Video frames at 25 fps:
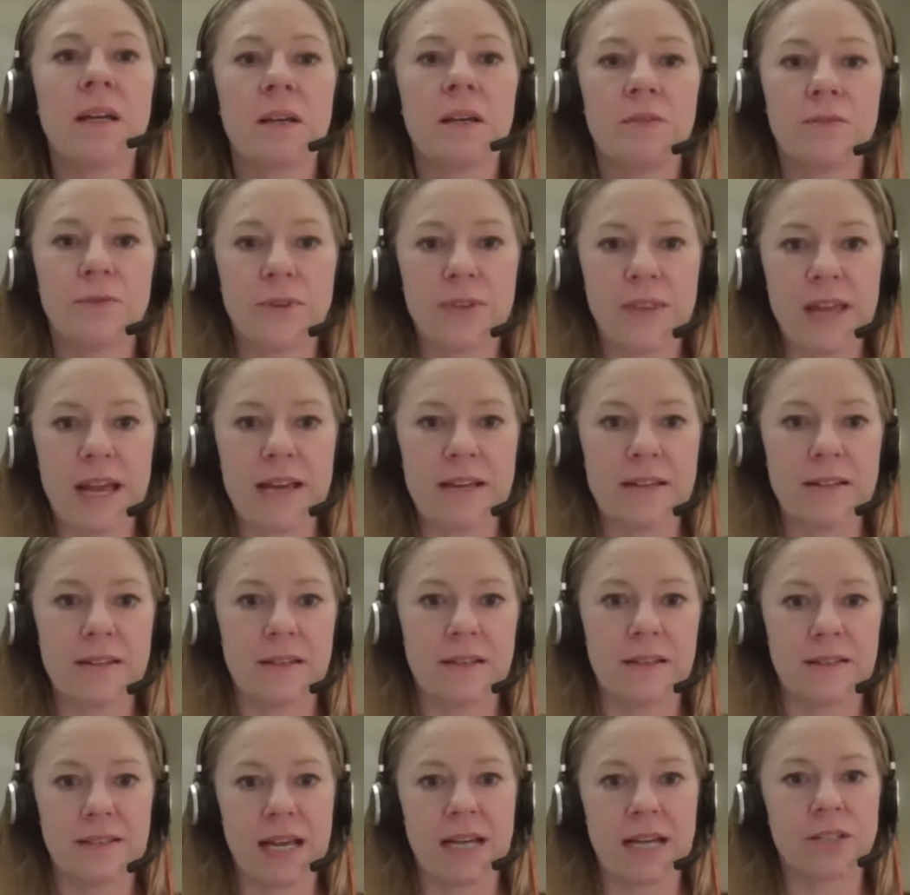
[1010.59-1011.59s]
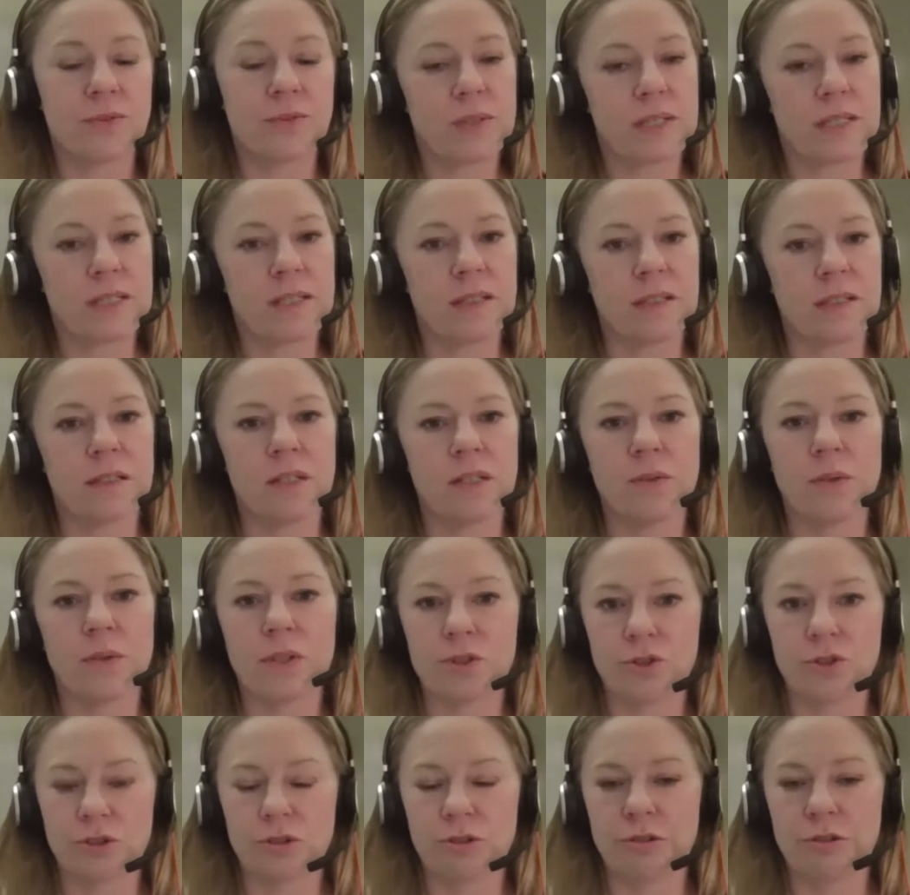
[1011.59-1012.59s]
for that exact reason, to
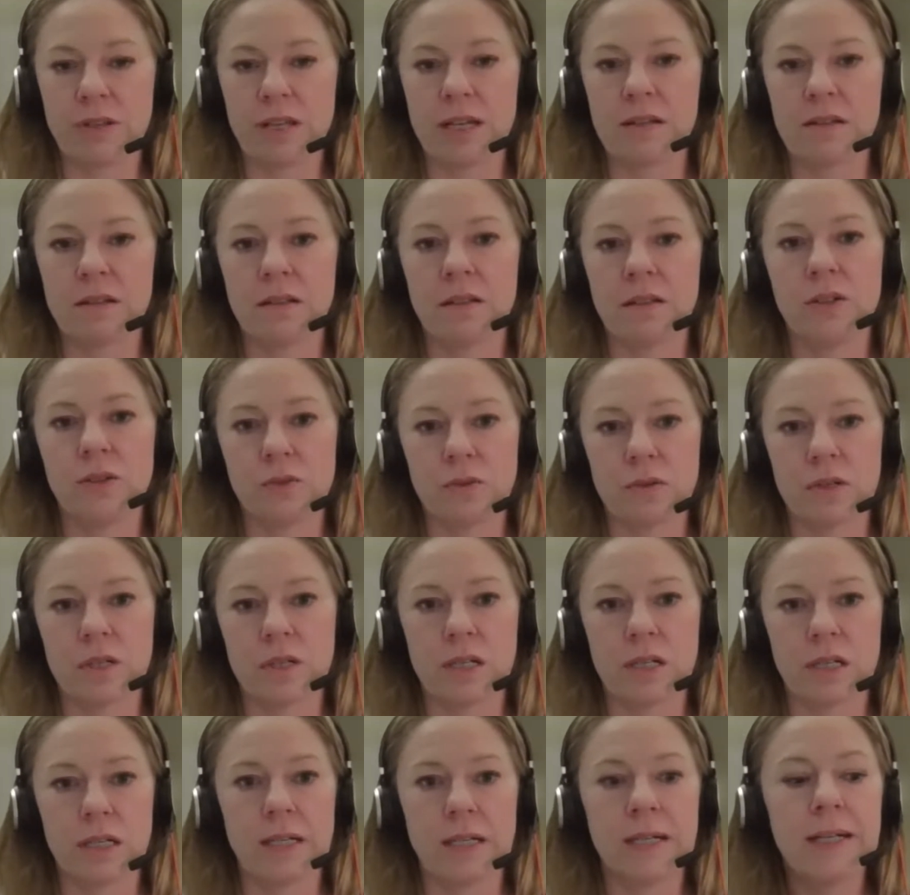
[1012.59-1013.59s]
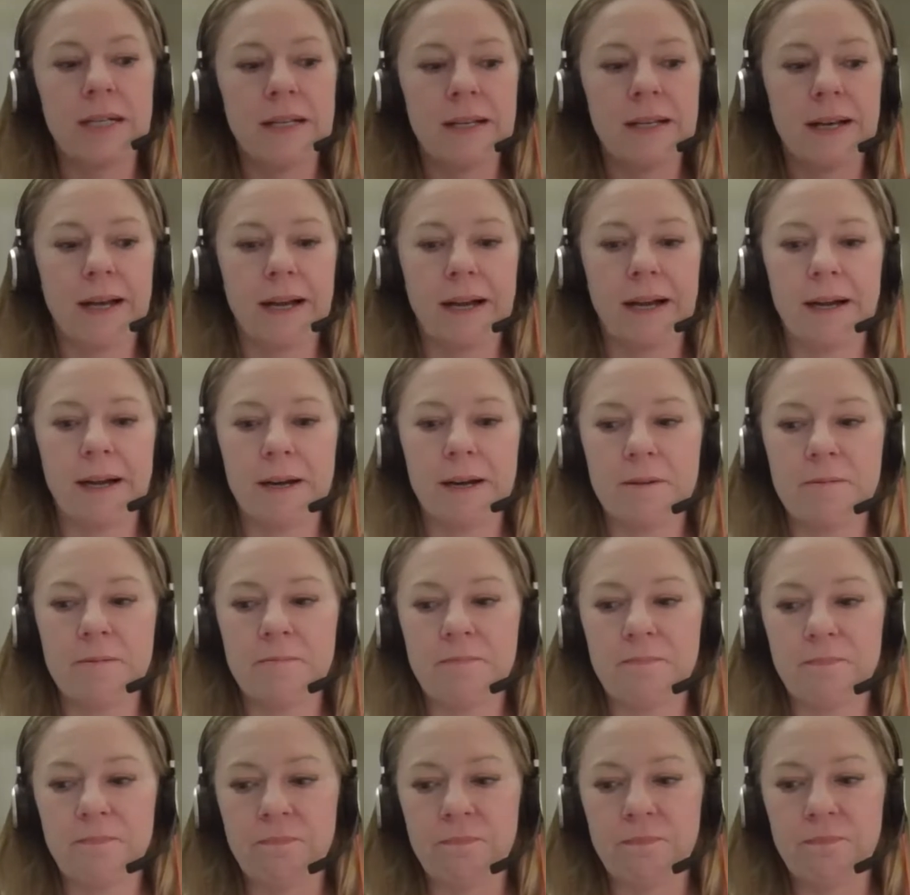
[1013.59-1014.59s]
ensure that your
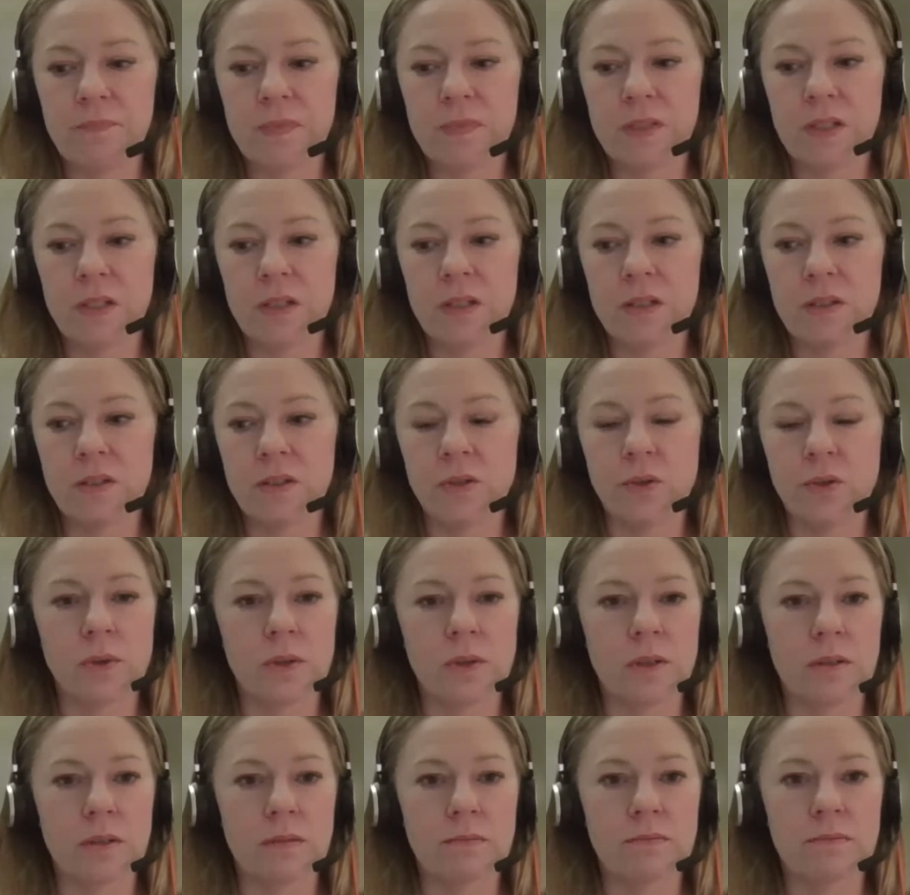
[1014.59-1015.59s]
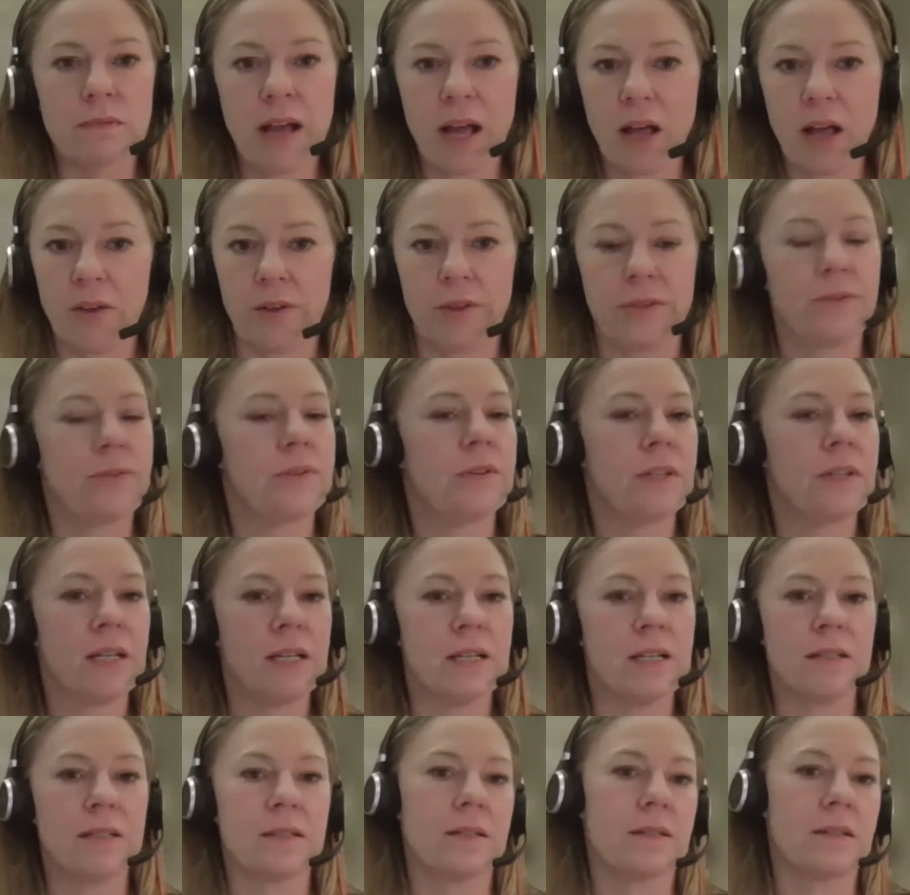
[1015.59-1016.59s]
health
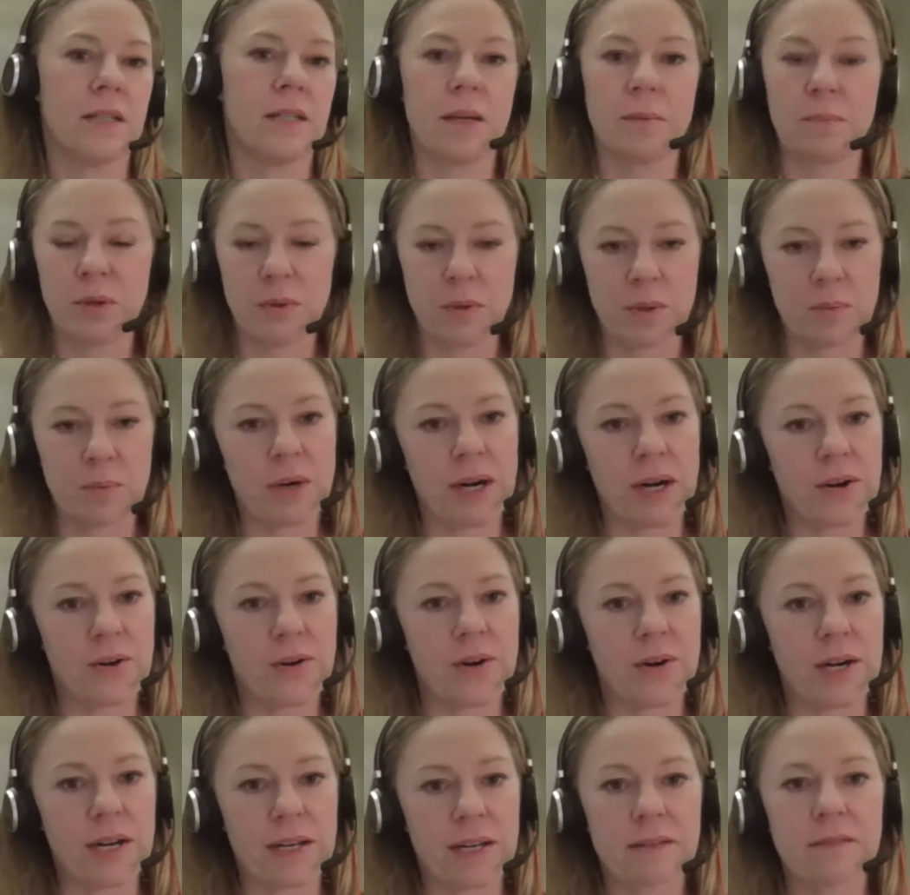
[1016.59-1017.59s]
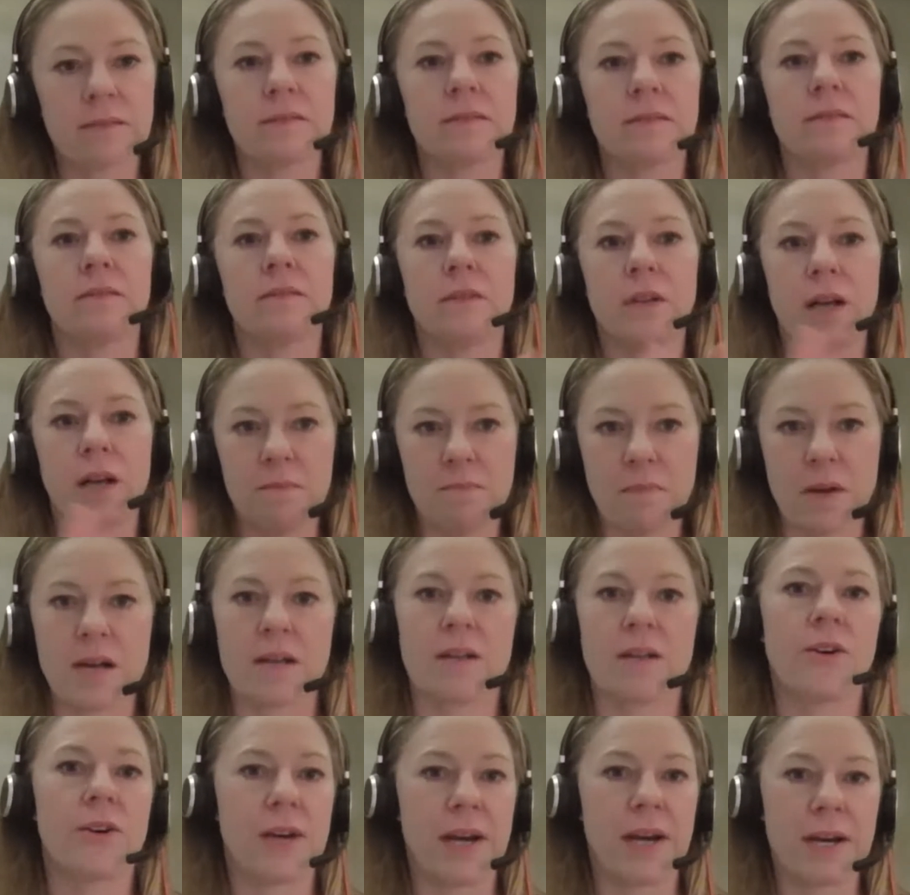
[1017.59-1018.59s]
is the #1 priority among
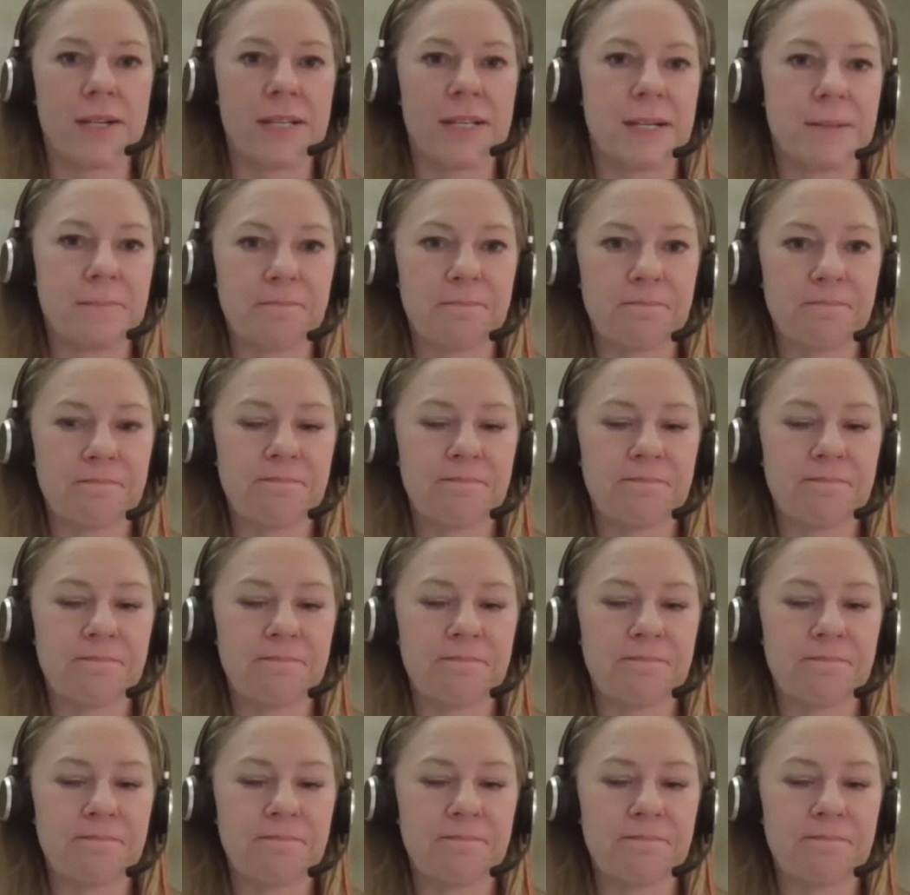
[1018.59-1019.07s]
your care team.